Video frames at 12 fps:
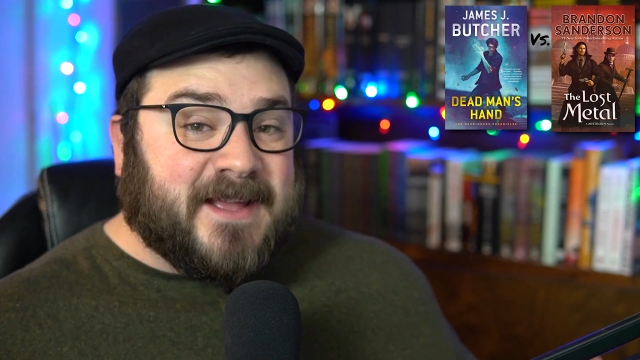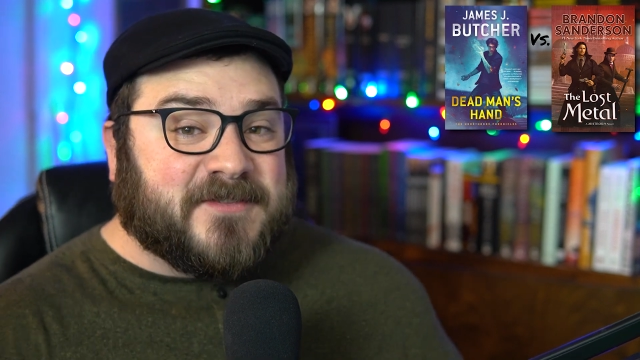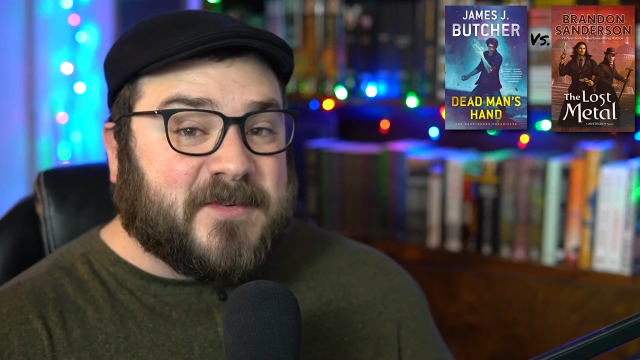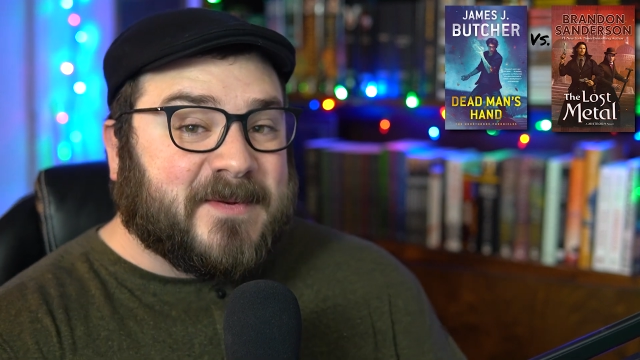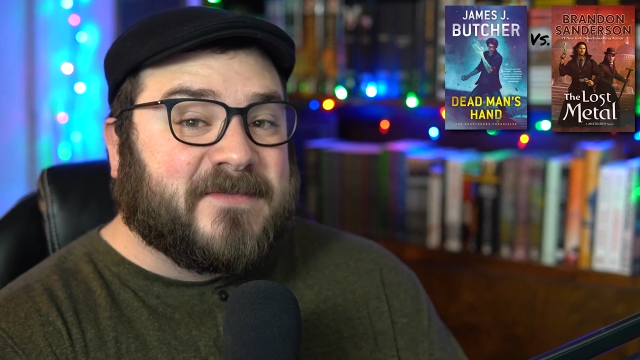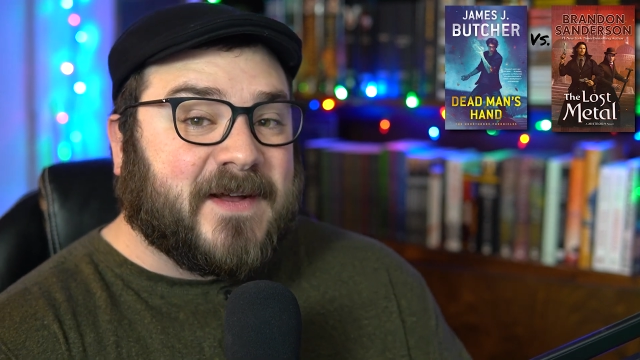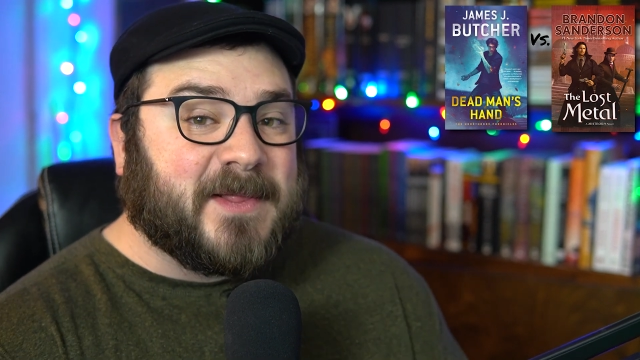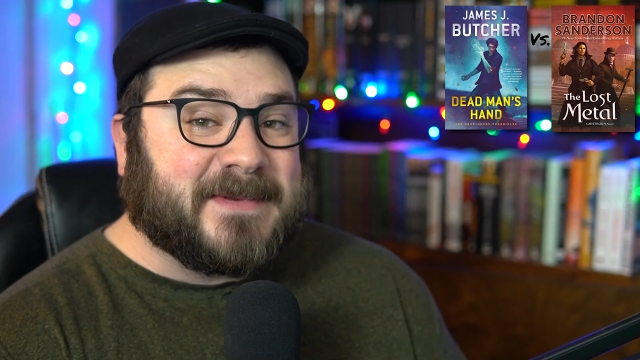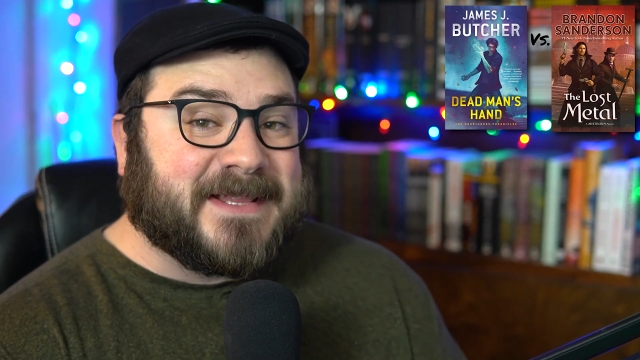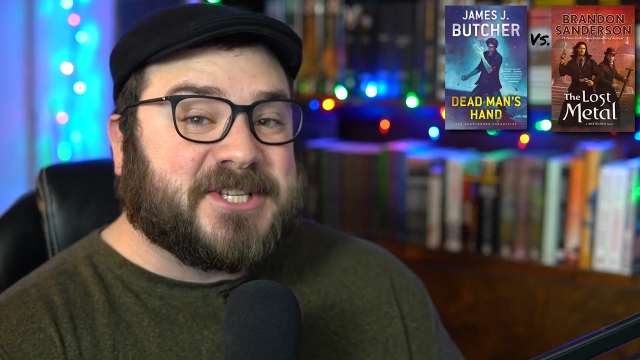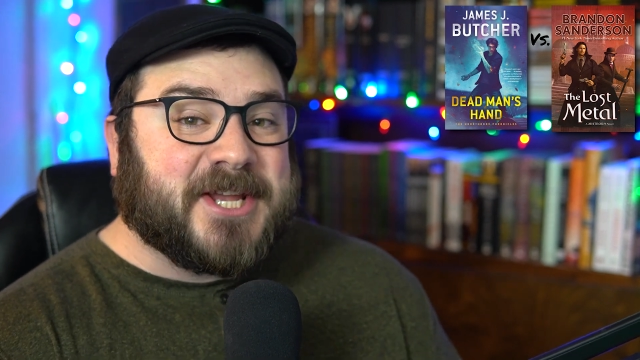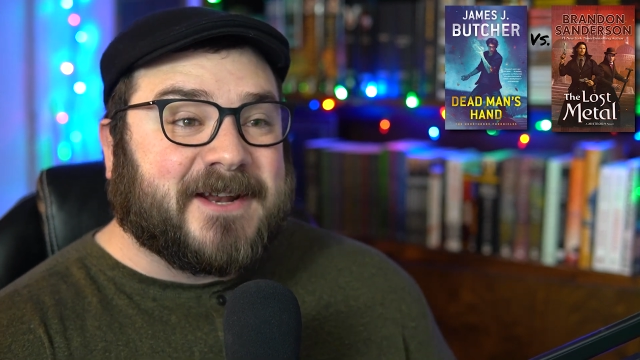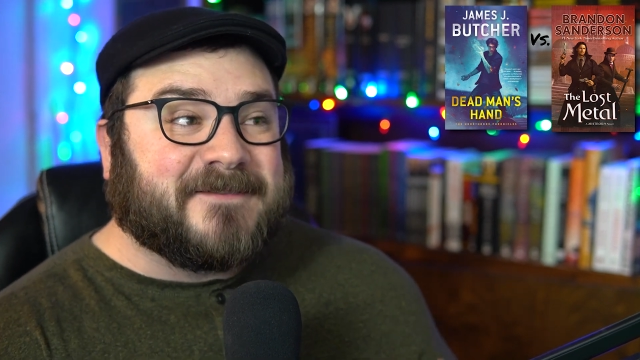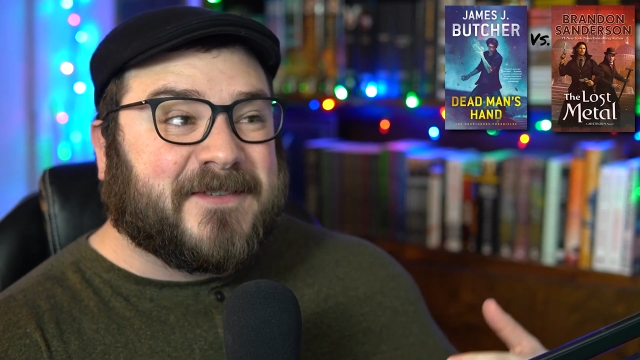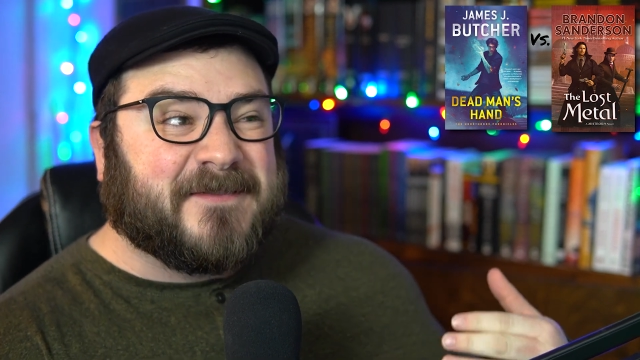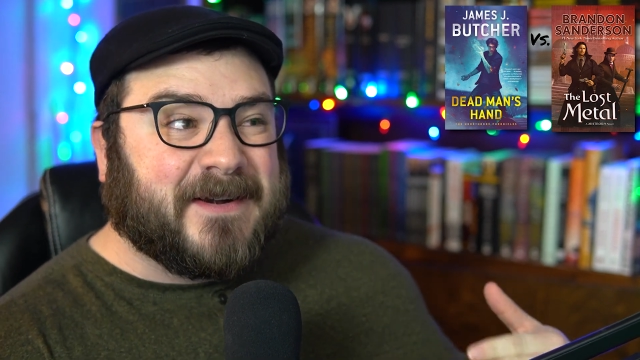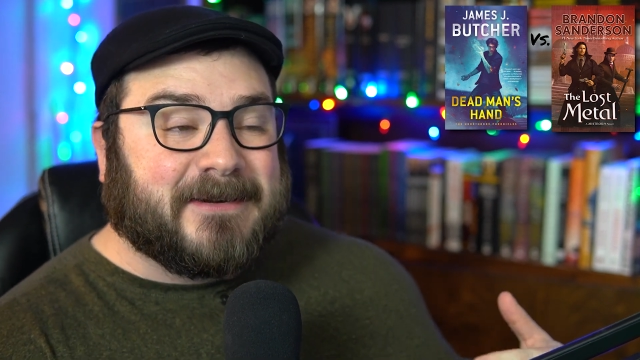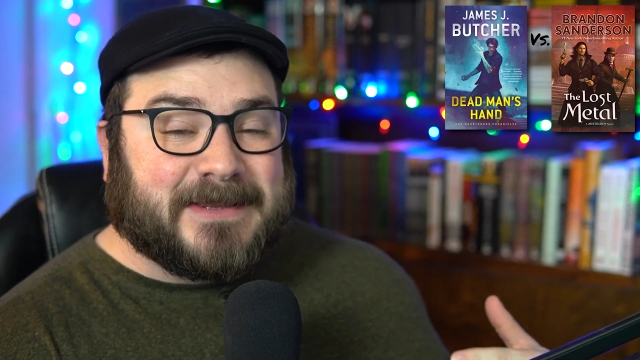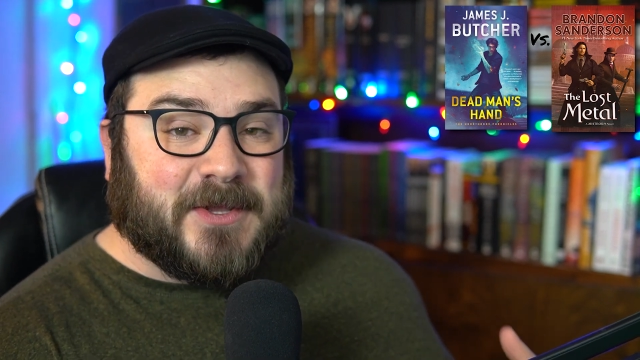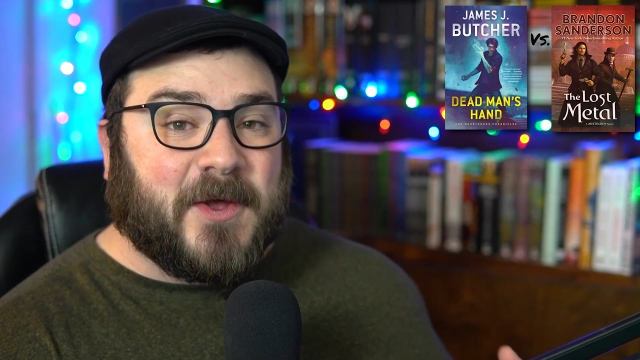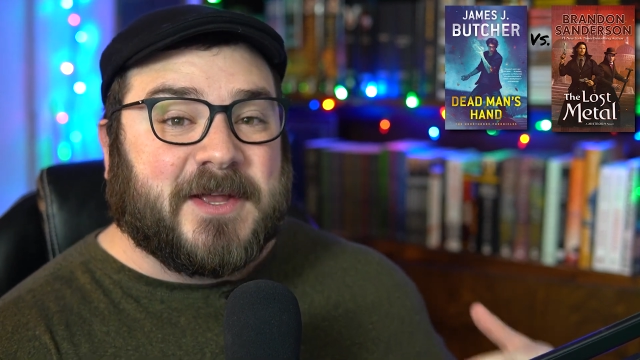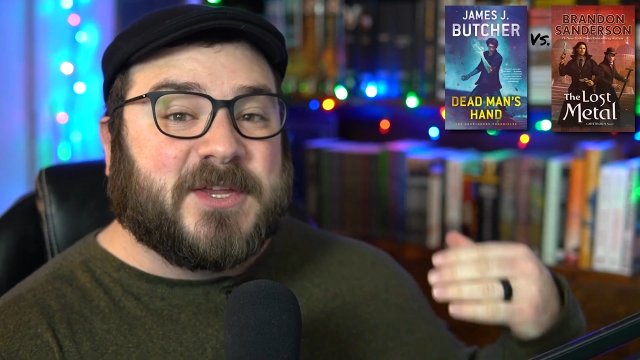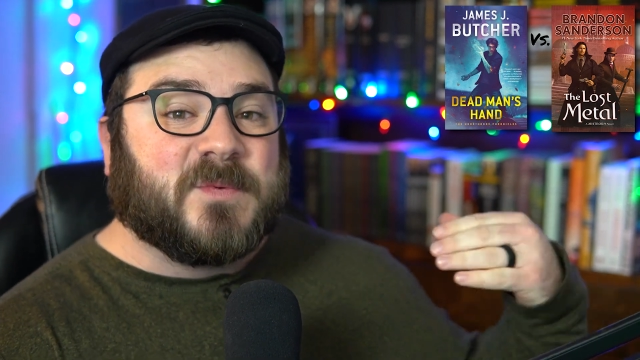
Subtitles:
Now, if you've been following the channel for very long,